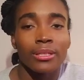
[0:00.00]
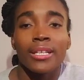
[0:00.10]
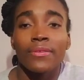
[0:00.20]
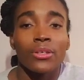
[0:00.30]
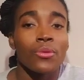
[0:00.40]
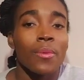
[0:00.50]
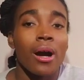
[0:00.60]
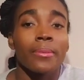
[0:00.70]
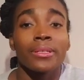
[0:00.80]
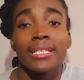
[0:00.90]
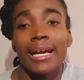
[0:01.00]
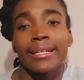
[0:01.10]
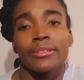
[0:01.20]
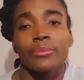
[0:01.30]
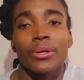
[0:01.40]
leaving your mom, your
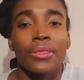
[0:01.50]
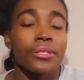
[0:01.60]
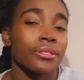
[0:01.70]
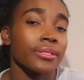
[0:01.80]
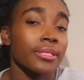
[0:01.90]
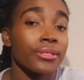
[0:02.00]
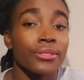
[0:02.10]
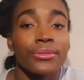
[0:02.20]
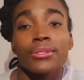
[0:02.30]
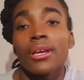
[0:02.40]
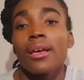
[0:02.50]
dad, your brothers and sisters